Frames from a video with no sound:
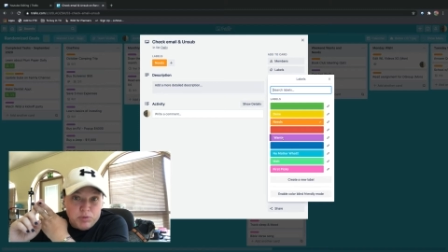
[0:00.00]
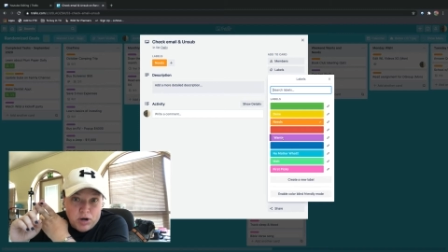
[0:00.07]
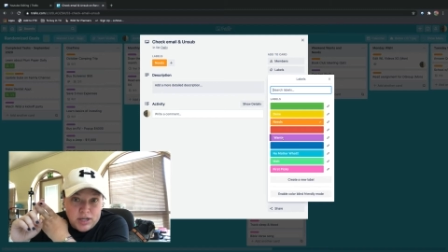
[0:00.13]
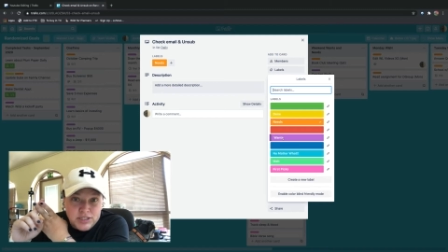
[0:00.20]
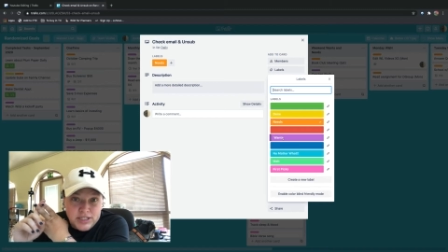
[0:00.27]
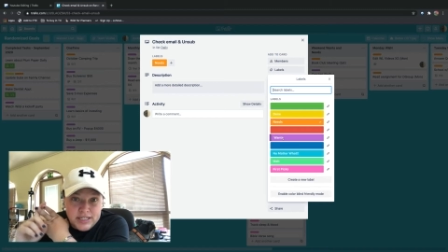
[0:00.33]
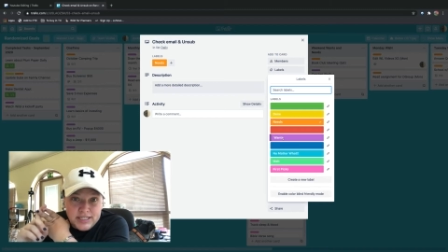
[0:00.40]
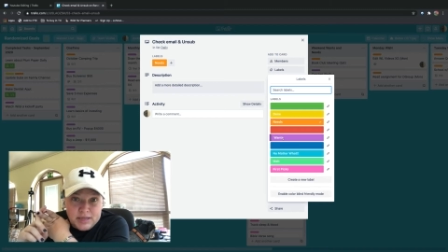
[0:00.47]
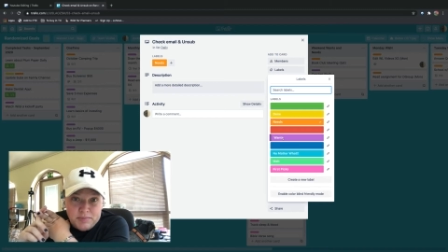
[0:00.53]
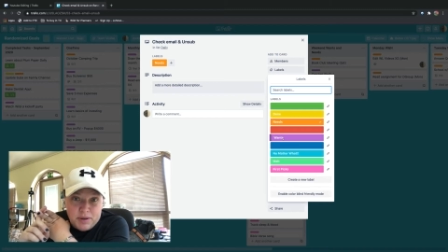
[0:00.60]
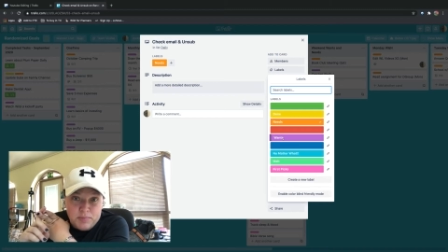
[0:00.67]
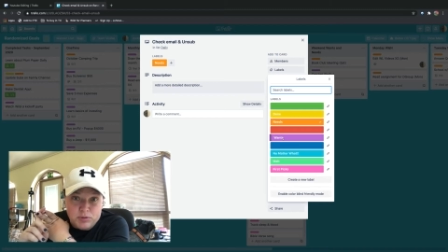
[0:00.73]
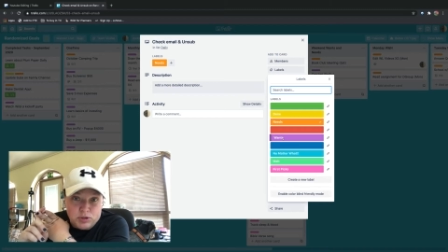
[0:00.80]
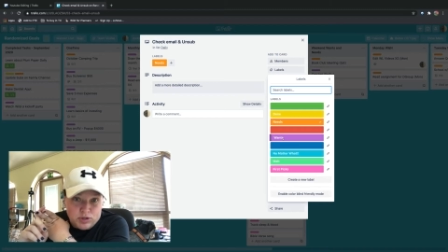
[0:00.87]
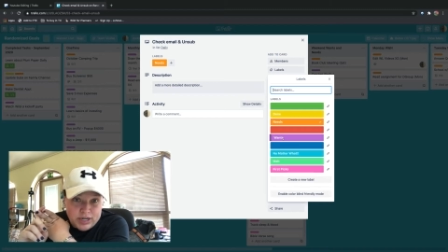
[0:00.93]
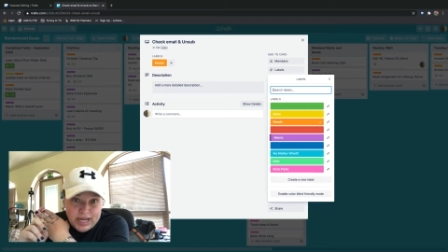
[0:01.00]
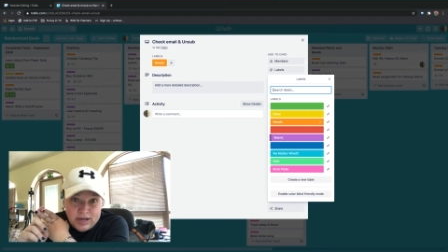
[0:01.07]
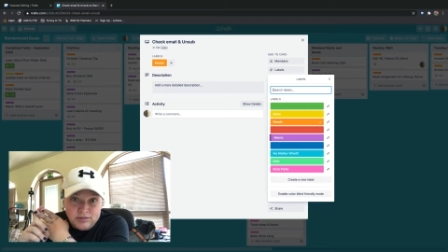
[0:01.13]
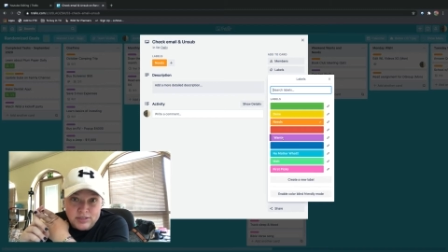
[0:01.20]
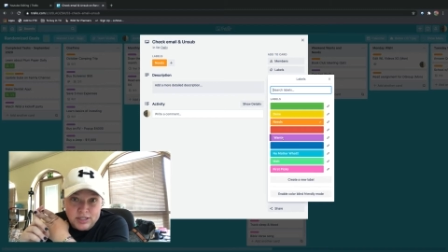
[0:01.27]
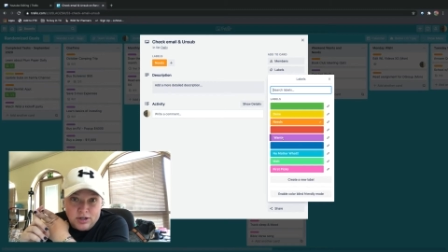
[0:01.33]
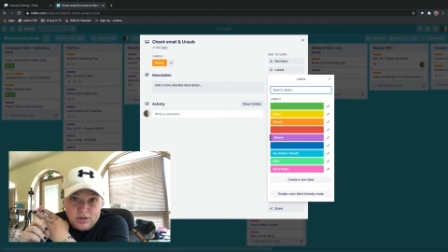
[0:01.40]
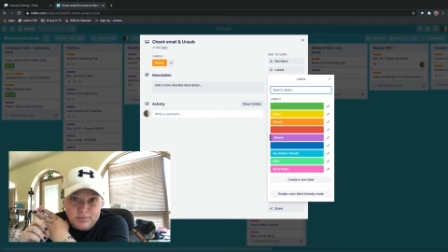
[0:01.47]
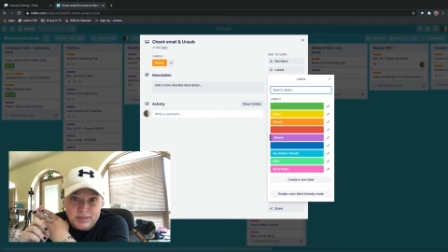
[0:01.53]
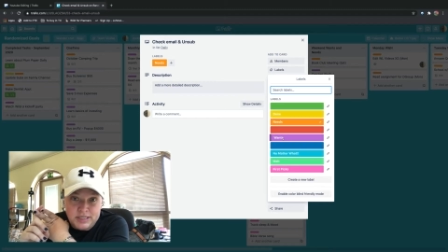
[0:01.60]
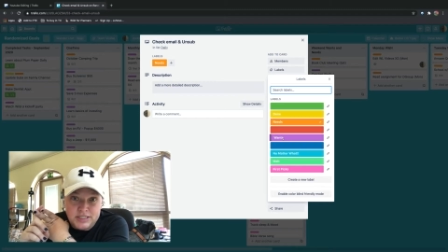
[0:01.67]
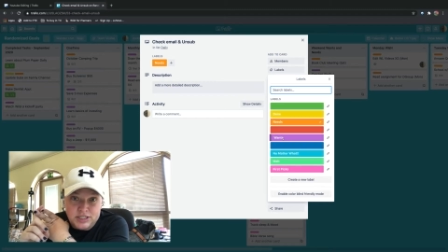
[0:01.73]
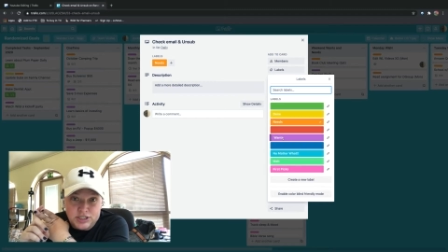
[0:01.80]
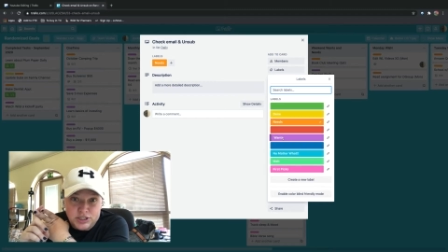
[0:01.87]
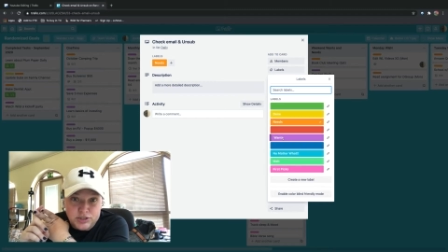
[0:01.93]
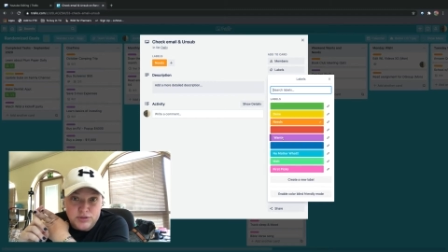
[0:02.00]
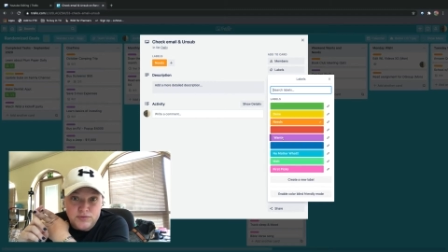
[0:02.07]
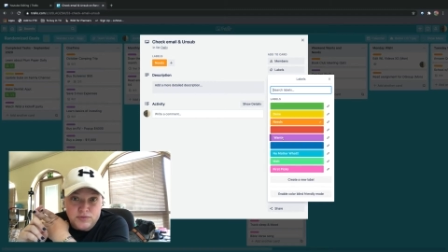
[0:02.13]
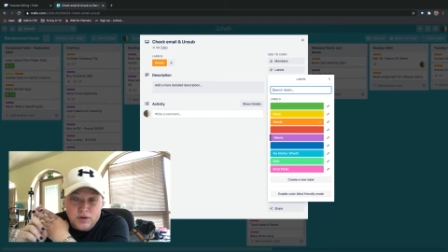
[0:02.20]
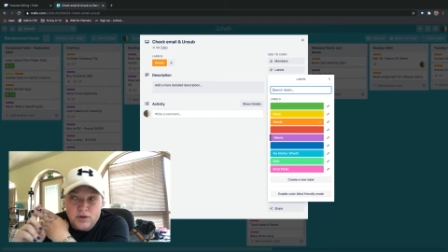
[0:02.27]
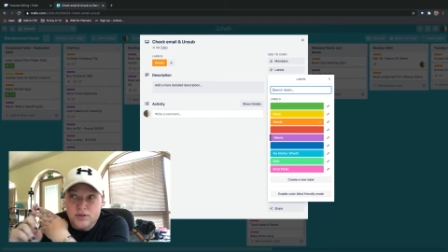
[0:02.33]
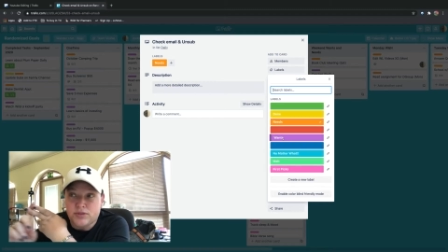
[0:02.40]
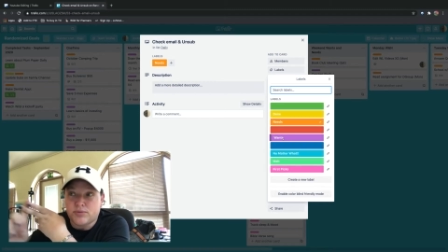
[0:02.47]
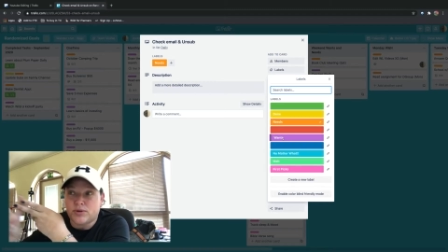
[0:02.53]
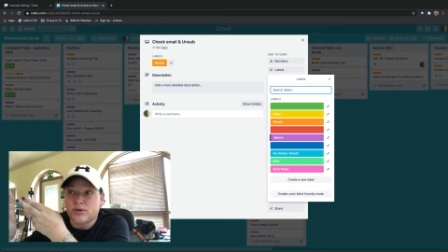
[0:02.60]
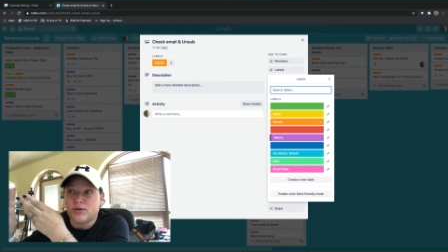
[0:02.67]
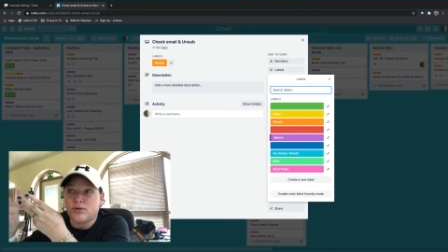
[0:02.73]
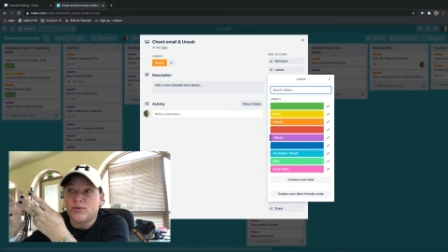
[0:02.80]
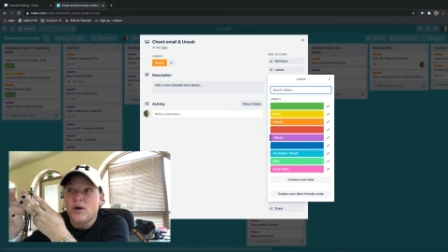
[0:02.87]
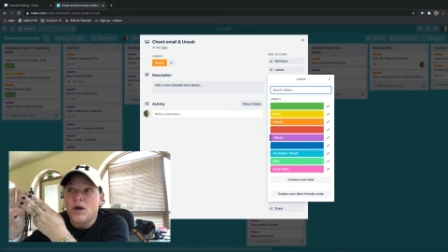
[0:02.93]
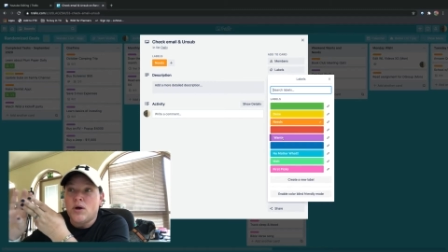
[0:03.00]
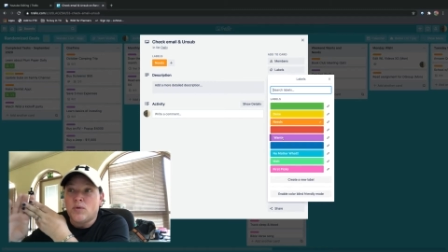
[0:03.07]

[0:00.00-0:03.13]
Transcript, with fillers: project that people are counting on me to do fall through?